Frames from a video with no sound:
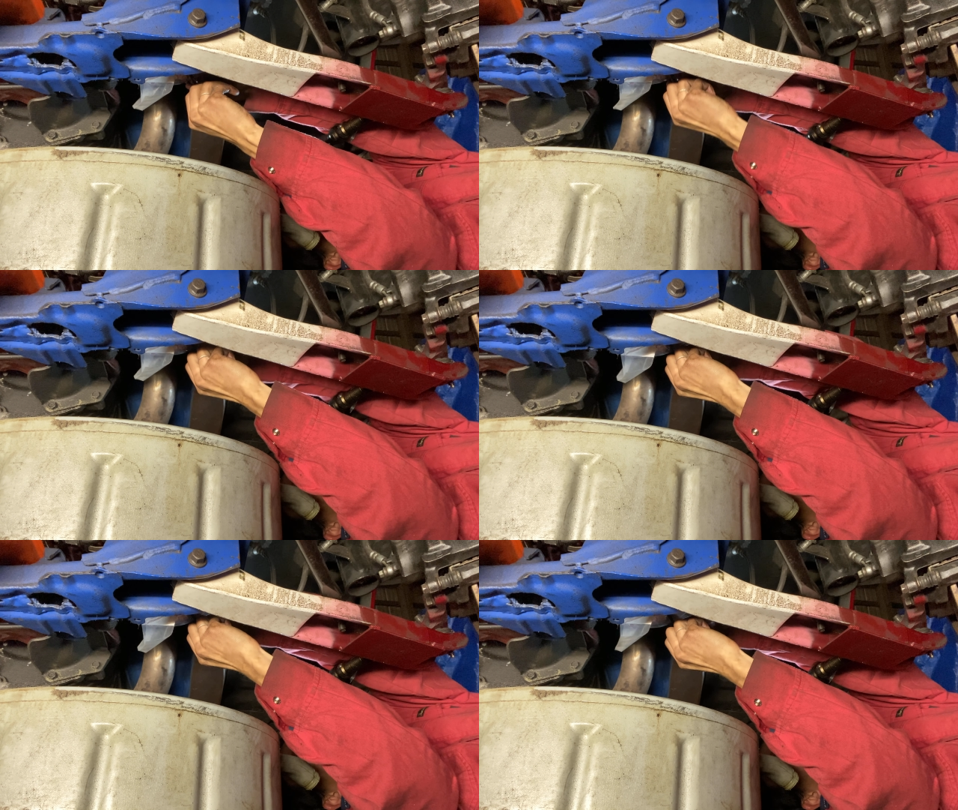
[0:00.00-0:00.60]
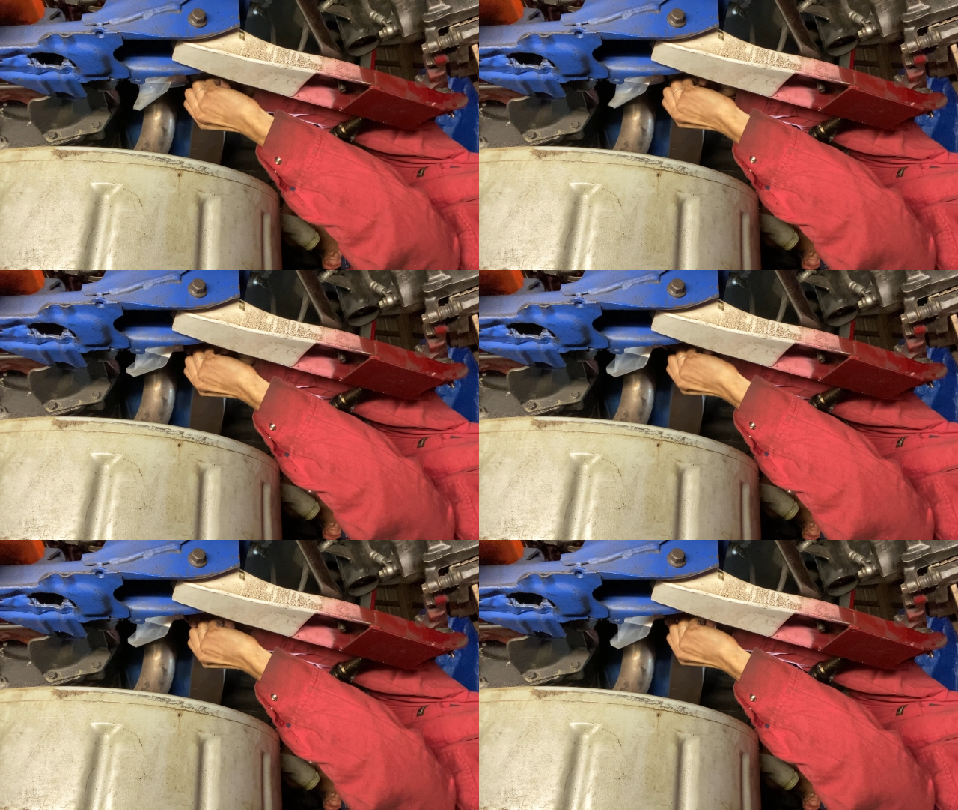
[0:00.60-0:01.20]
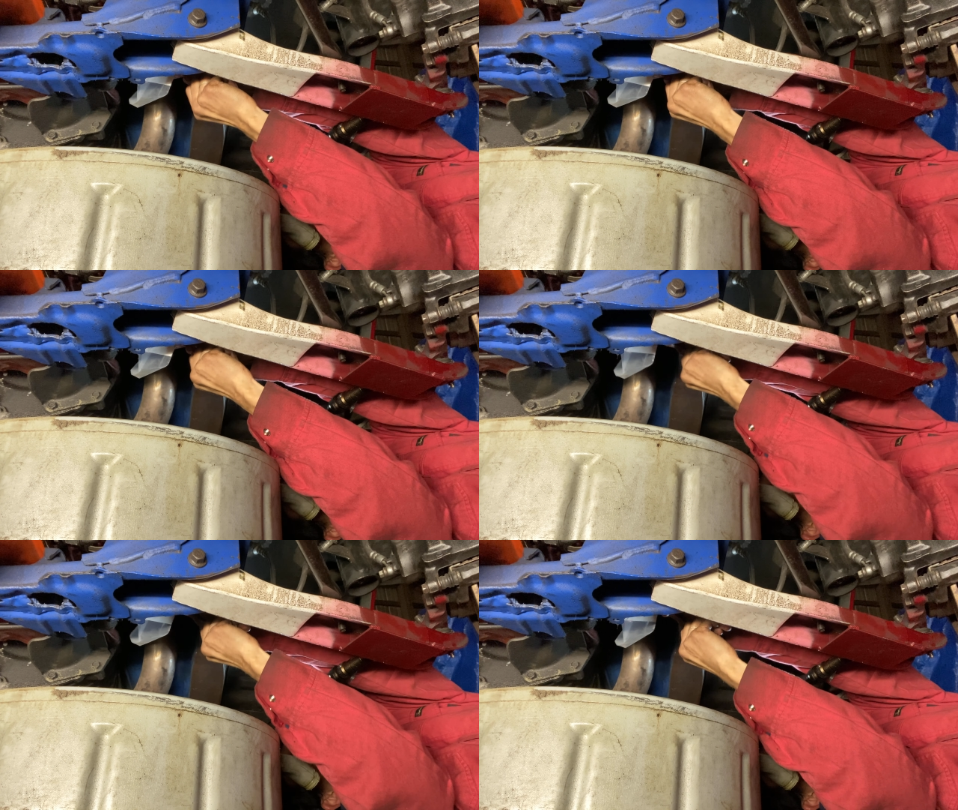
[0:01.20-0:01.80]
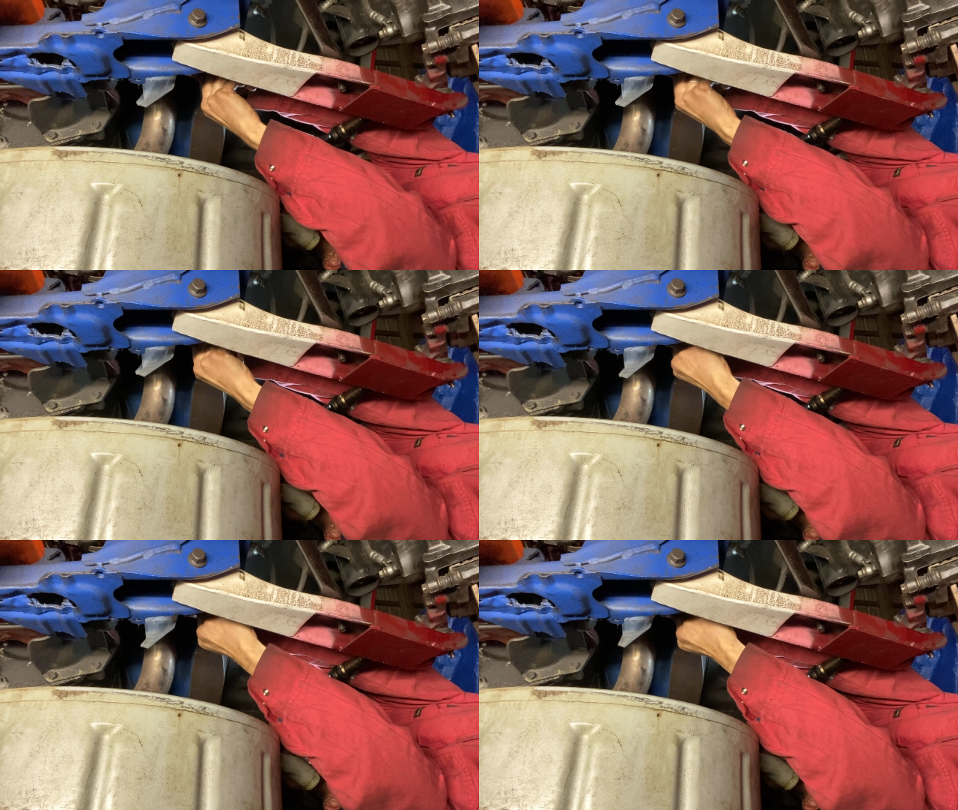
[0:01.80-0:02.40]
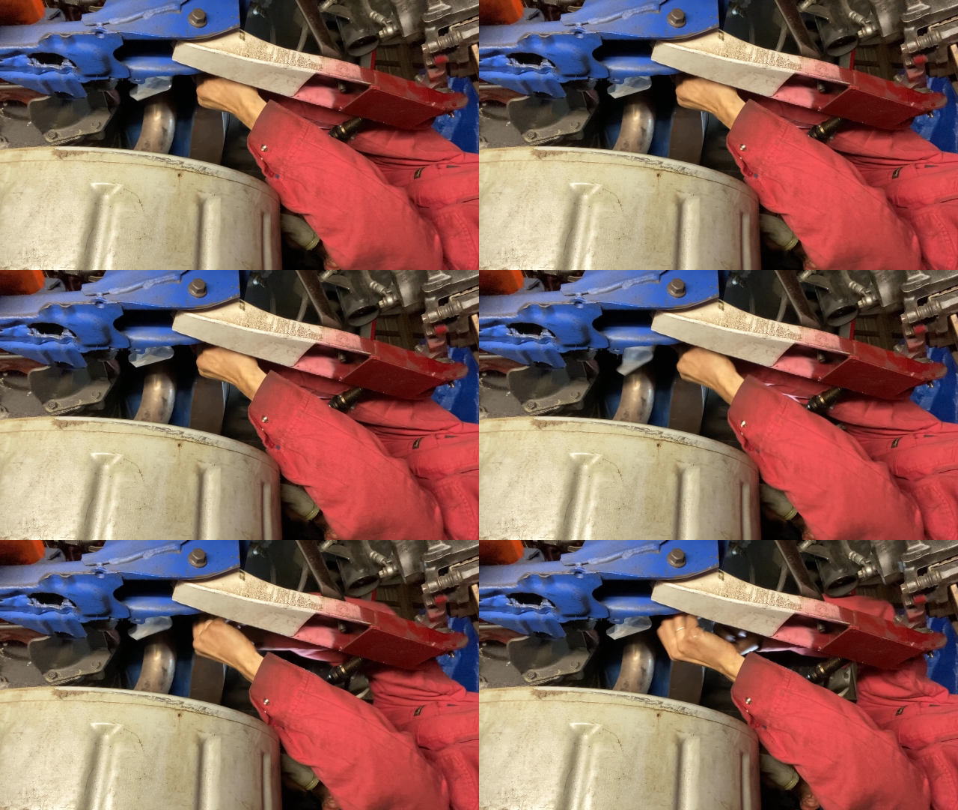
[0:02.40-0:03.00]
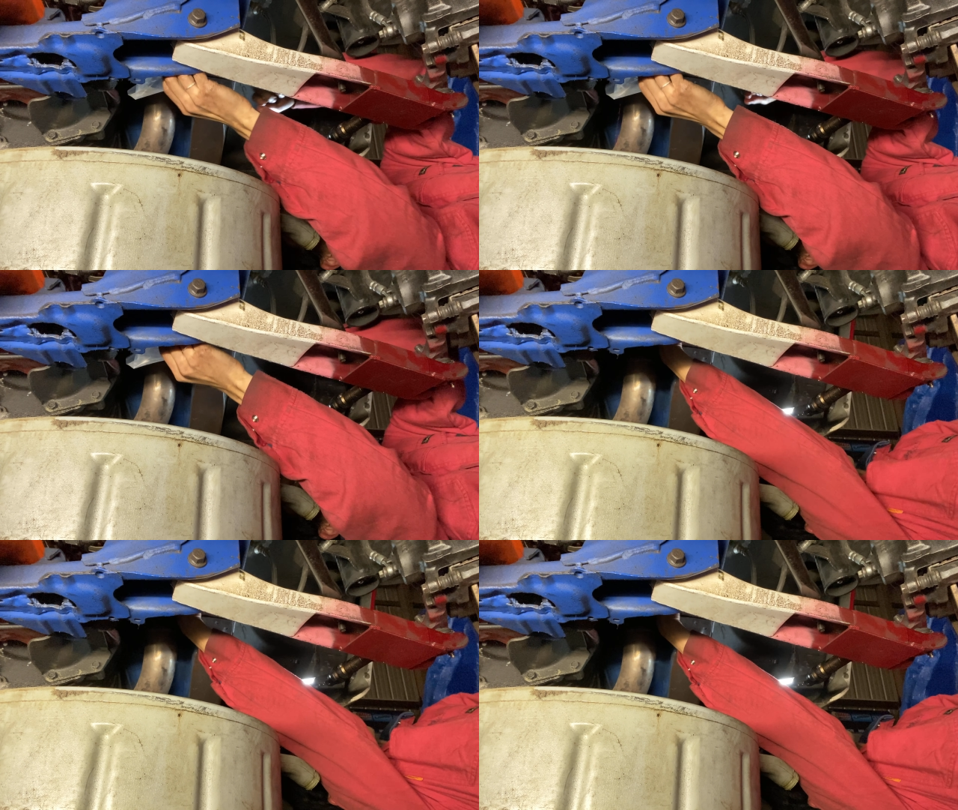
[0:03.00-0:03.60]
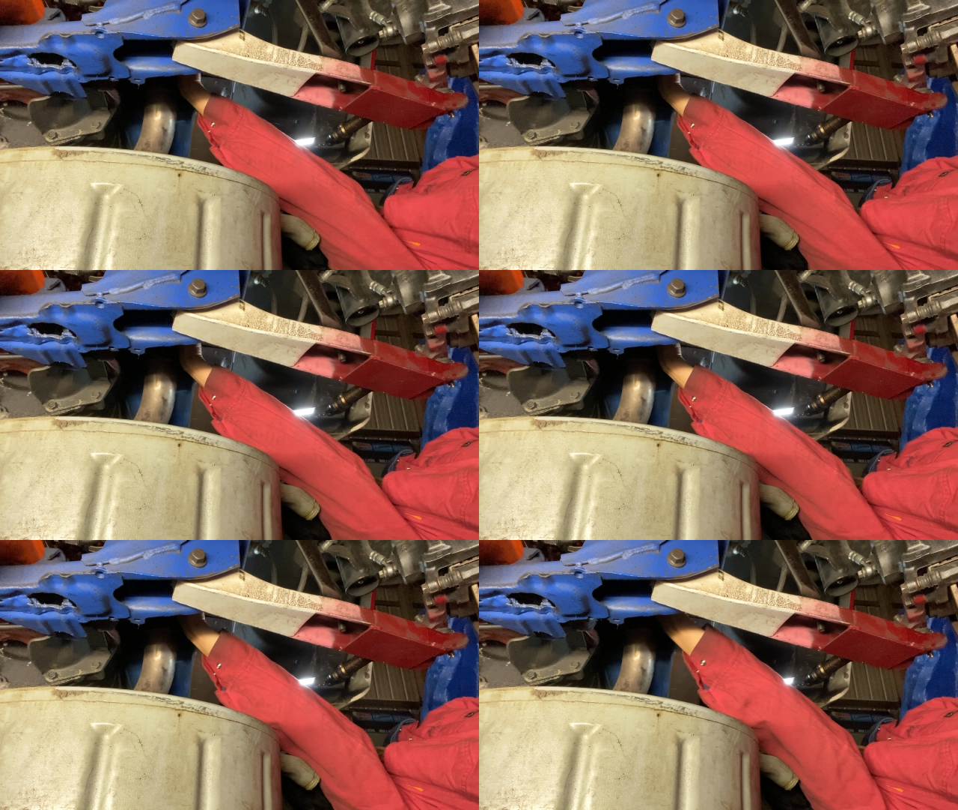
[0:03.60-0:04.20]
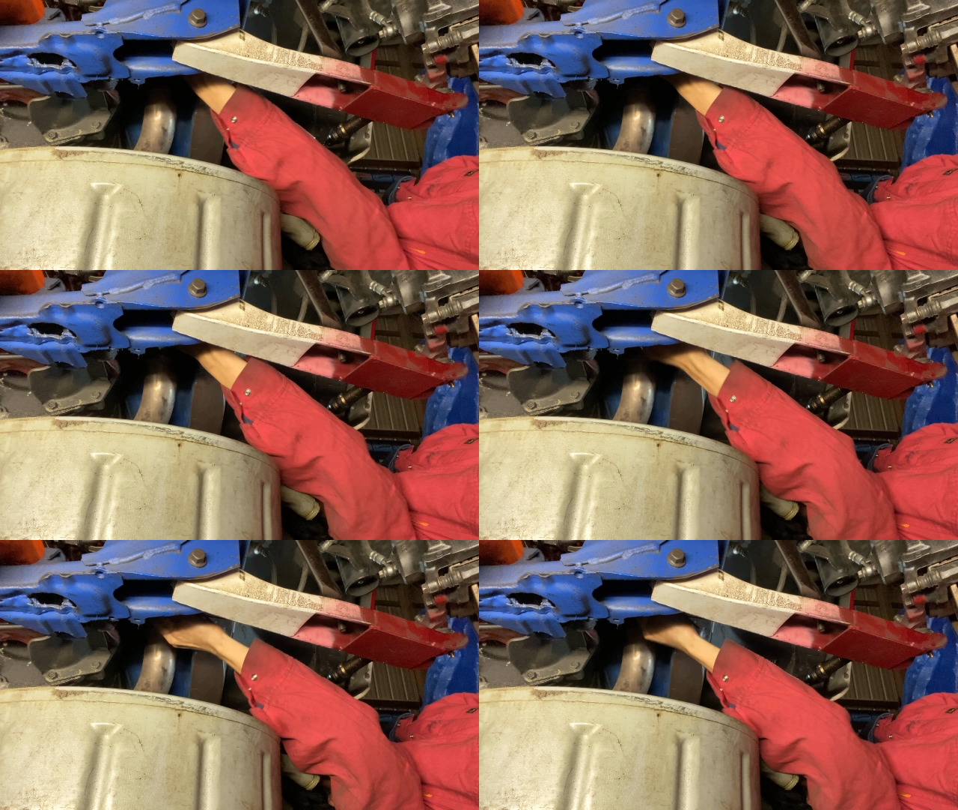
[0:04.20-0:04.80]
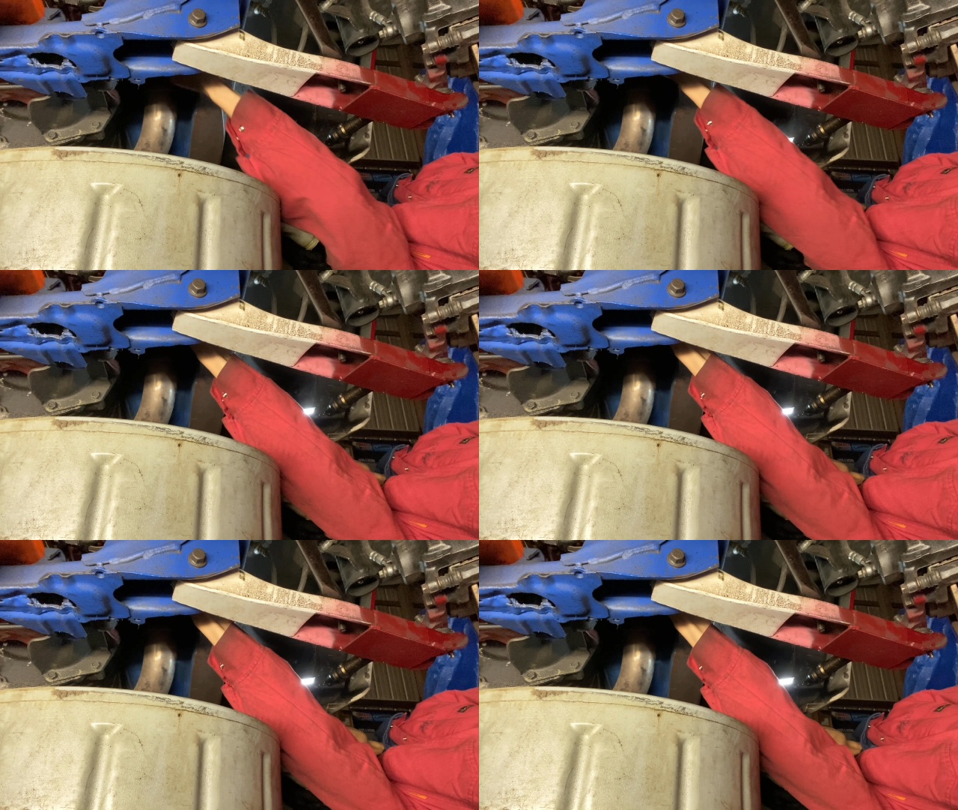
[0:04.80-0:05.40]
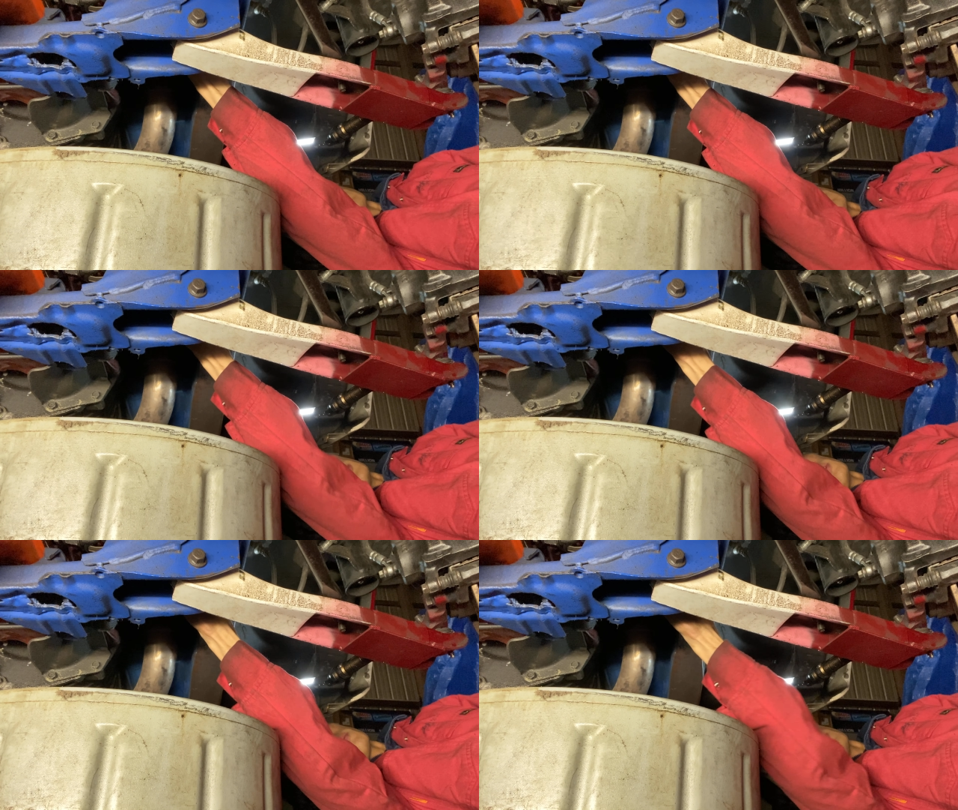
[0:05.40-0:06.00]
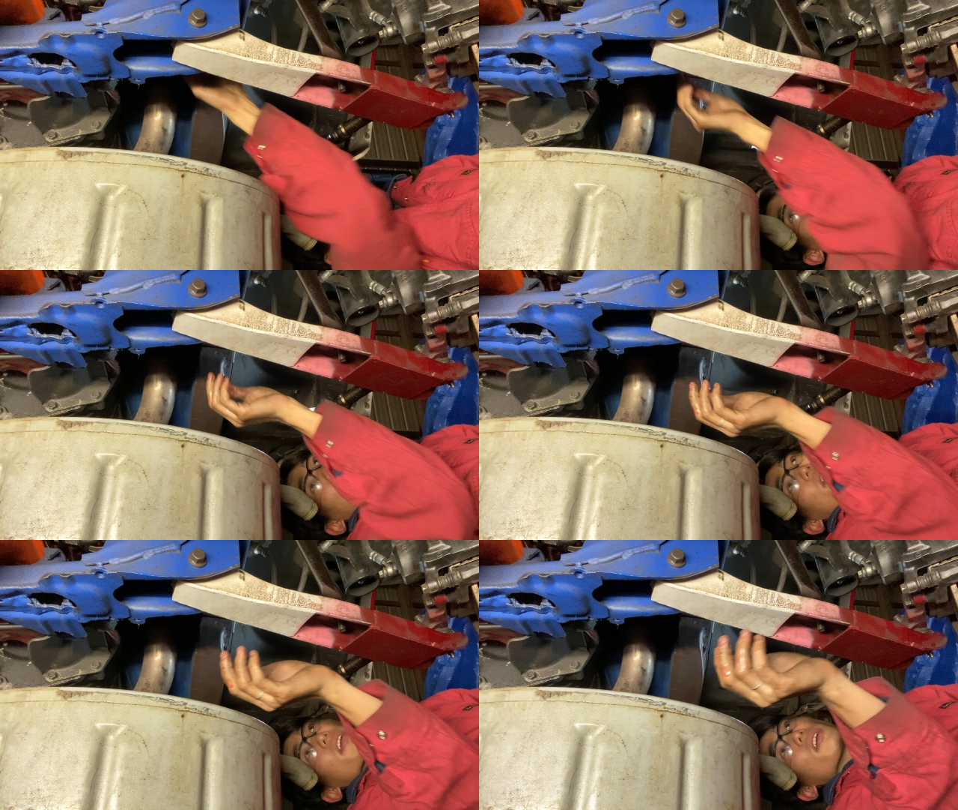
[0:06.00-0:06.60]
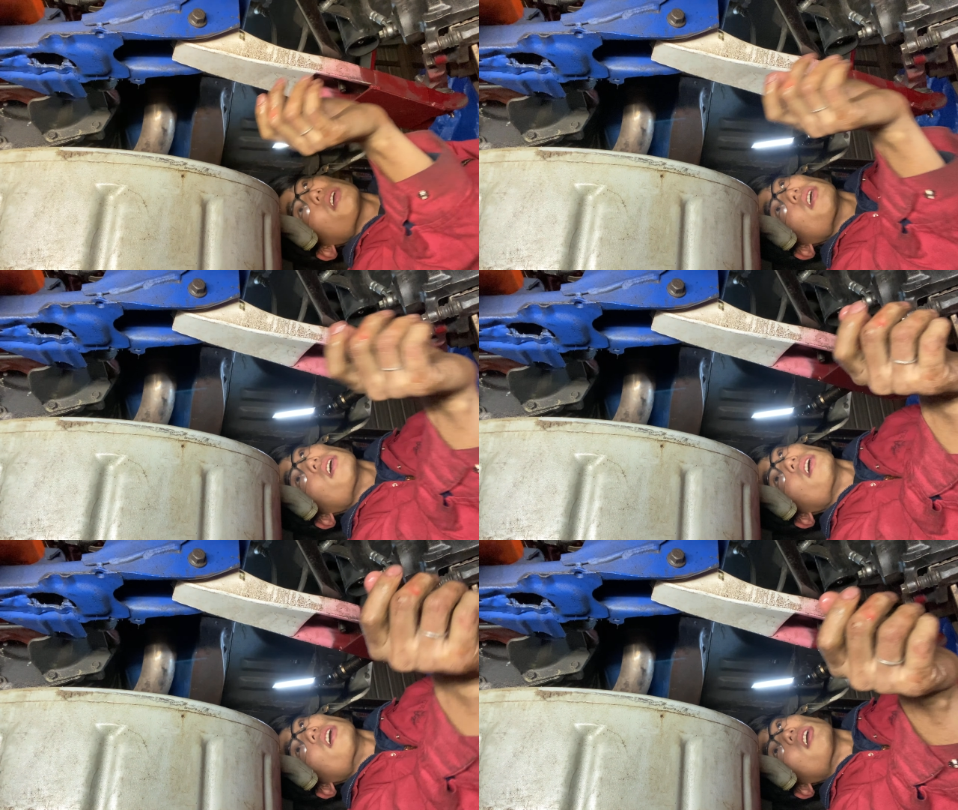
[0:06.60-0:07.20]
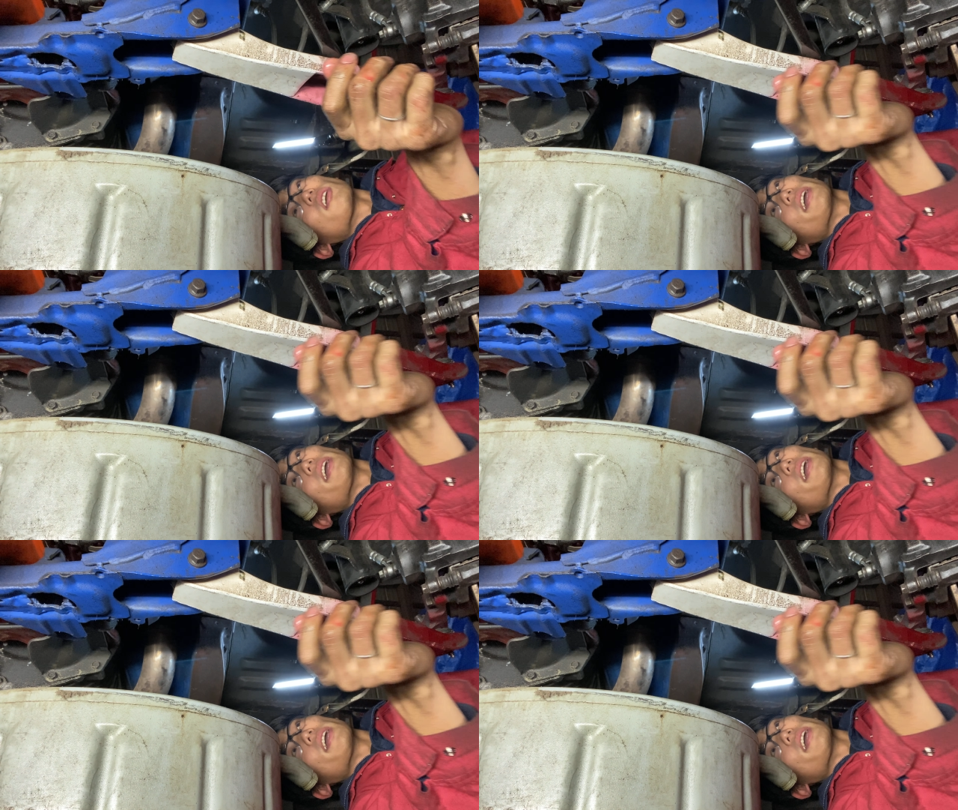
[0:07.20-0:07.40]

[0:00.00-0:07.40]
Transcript: [unreadable: no face in view]